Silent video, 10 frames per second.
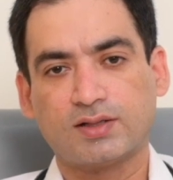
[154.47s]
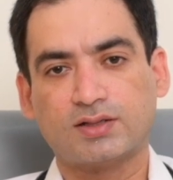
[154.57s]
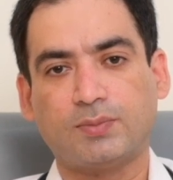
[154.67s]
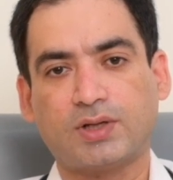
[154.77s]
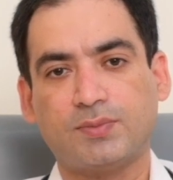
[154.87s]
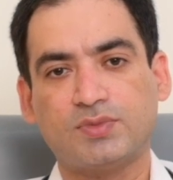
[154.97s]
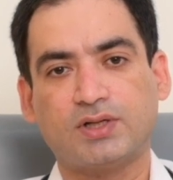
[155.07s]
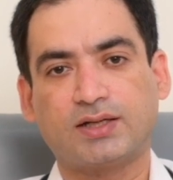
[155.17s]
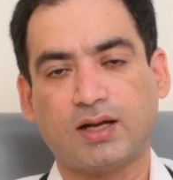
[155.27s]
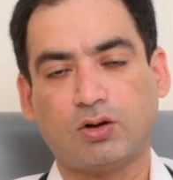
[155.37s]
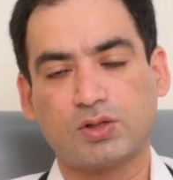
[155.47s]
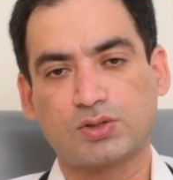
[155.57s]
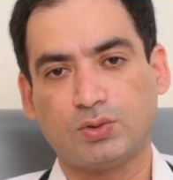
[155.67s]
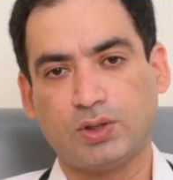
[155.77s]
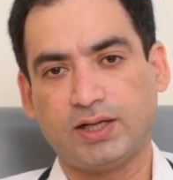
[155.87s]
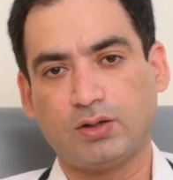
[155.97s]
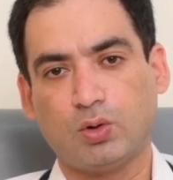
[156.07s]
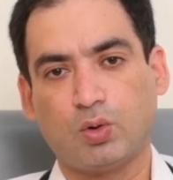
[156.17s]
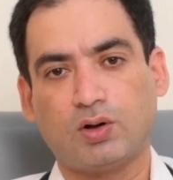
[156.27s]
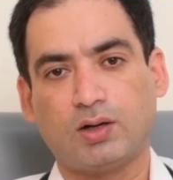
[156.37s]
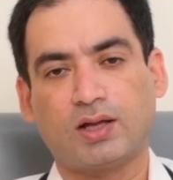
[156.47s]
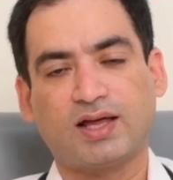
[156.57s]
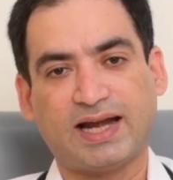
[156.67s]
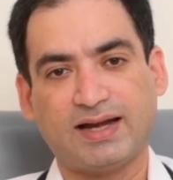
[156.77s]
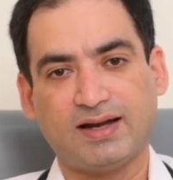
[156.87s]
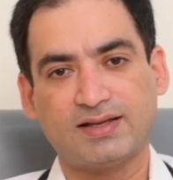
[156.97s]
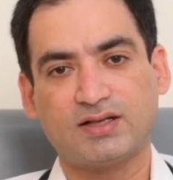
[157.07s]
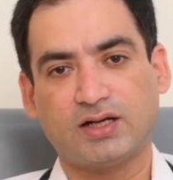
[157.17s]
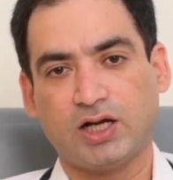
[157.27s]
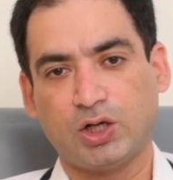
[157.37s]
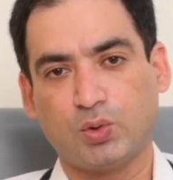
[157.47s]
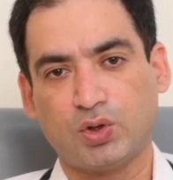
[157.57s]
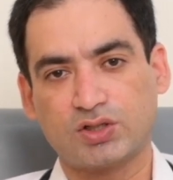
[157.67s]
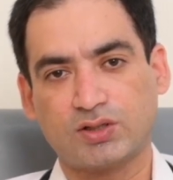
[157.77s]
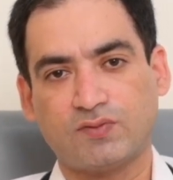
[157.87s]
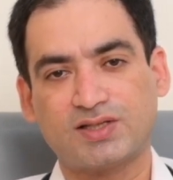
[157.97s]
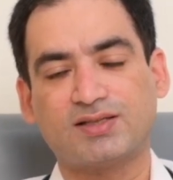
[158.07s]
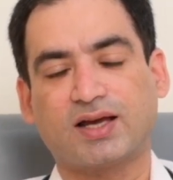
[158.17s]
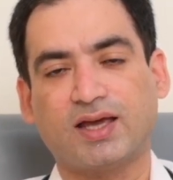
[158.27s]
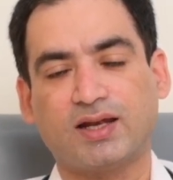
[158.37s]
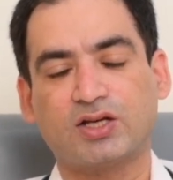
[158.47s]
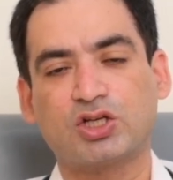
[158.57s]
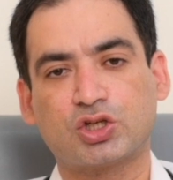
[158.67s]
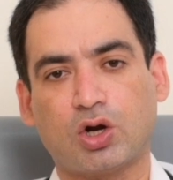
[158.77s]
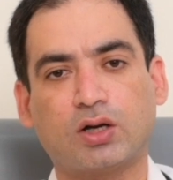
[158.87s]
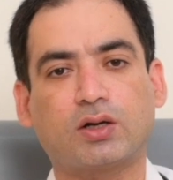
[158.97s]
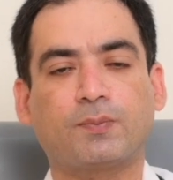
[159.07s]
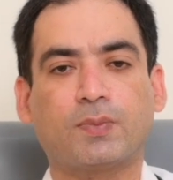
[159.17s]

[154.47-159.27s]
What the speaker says: Sometimes it can also lead to local redness and induration, which is again a short